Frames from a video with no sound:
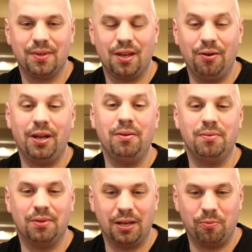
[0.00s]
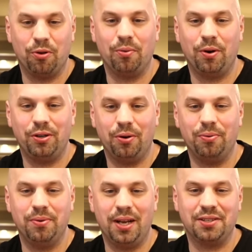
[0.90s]
Okay, like more than one coat.
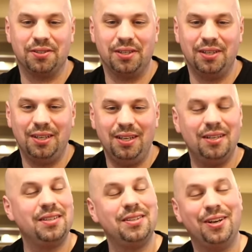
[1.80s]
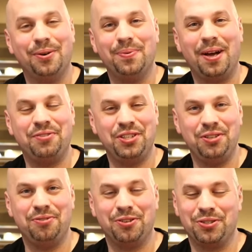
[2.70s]
Excellent. You know, I've seen
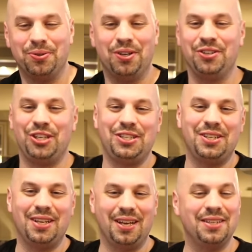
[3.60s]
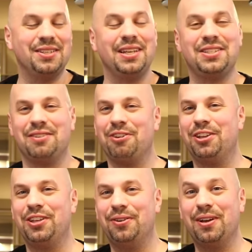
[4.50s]
you for so long, Jason, that it's nice to
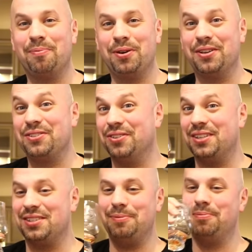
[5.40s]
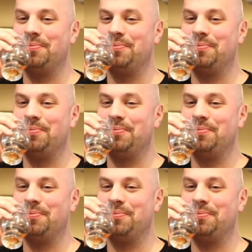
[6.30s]
finally know how to pronounce your last name.